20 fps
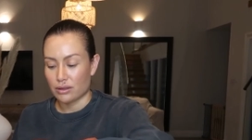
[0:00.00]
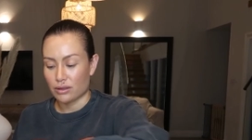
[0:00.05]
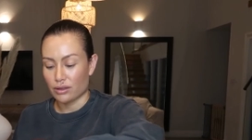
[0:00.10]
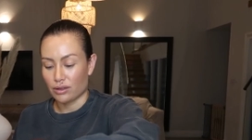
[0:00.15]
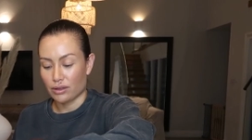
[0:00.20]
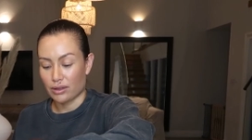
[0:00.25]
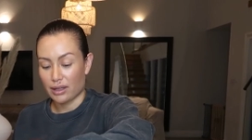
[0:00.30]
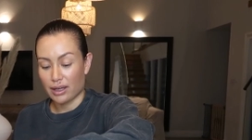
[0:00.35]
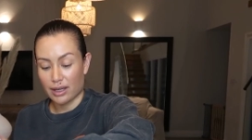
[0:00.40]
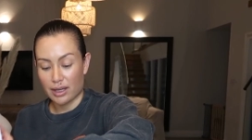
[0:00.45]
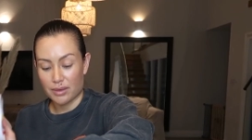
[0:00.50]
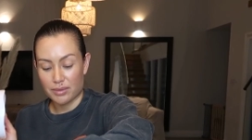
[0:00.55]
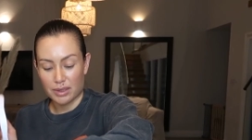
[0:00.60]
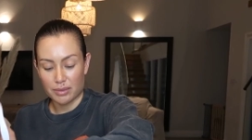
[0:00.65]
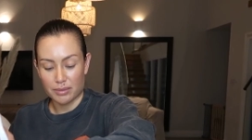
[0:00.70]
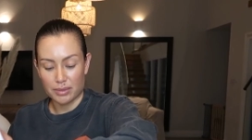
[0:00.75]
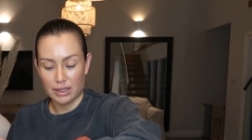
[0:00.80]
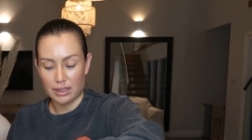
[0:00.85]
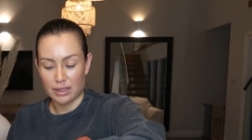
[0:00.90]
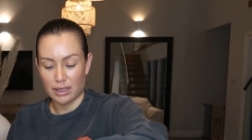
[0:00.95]
So that keeps
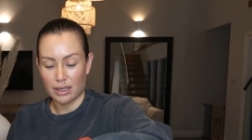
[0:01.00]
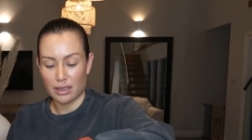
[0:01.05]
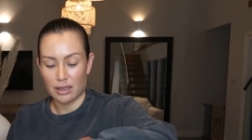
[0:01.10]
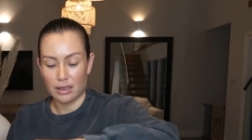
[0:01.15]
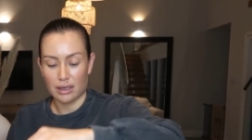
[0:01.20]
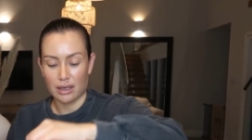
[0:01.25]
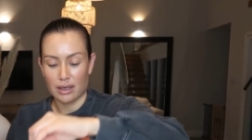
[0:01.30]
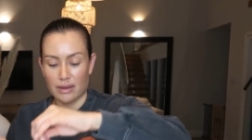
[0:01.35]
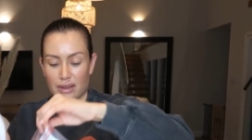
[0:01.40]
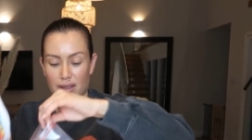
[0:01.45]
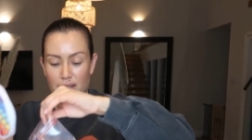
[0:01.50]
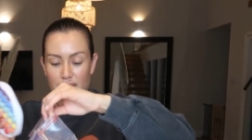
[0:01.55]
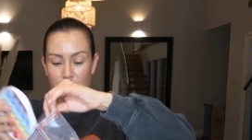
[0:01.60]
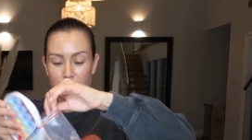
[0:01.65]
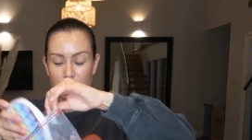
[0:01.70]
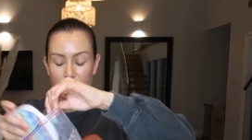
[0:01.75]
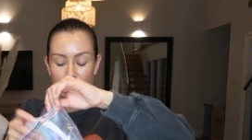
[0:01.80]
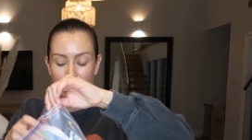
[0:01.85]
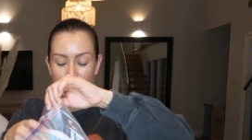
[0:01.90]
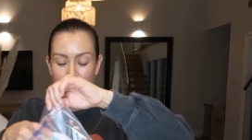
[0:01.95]
him busy. And
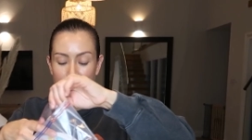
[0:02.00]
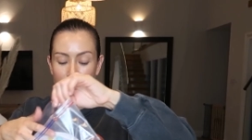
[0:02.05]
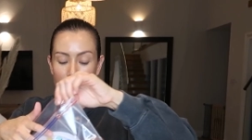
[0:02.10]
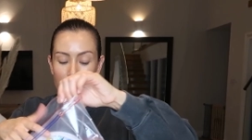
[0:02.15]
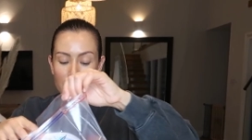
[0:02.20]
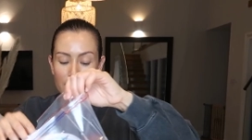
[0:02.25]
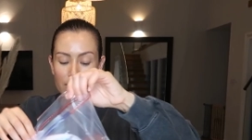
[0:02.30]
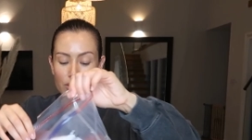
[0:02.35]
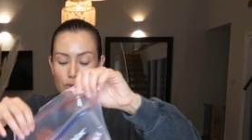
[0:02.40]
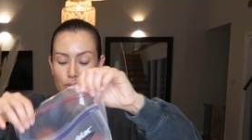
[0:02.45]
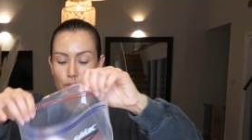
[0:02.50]
then teething